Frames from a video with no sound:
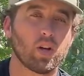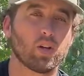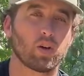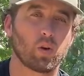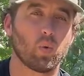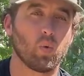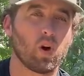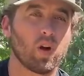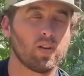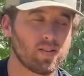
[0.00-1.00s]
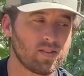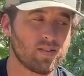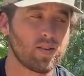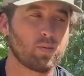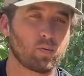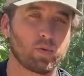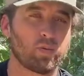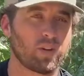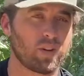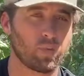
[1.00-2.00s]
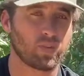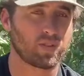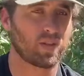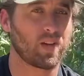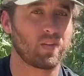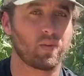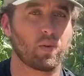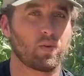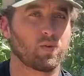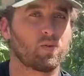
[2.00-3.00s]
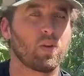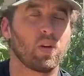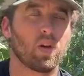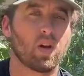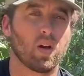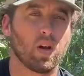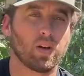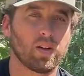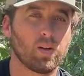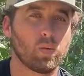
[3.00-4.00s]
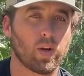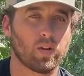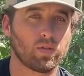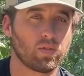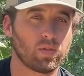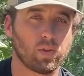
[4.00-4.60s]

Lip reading: you're gonna want deep roots that can withstand those heat waves.